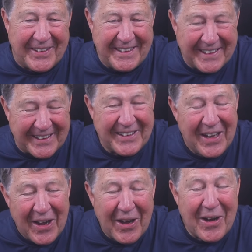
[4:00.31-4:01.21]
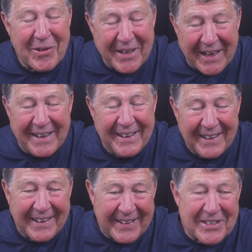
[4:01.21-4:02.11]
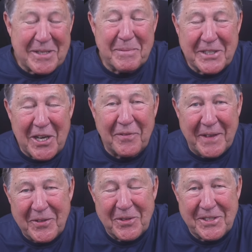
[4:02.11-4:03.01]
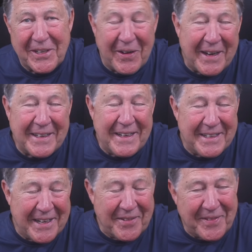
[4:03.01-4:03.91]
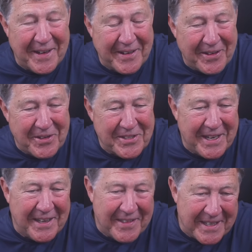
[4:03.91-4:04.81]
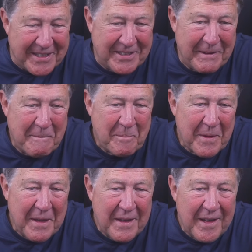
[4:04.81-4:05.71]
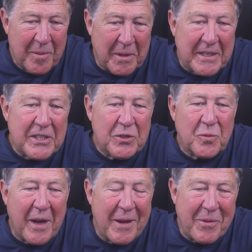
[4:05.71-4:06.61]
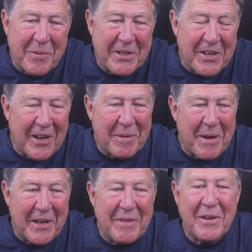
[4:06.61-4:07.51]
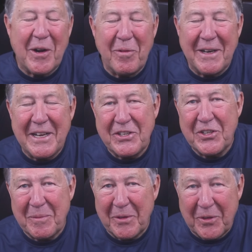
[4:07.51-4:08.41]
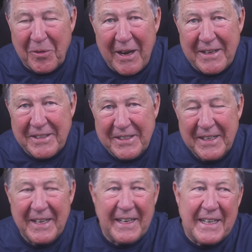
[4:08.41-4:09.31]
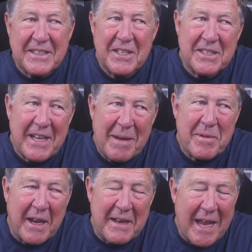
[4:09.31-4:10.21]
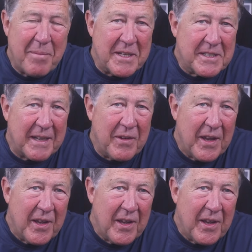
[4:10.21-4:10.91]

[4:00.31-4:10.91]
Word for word: I thought, okay, there's some self-interest there. I can identify and understand this. But this is why when we talk about even our relationship with Christ, it's the same dynamics that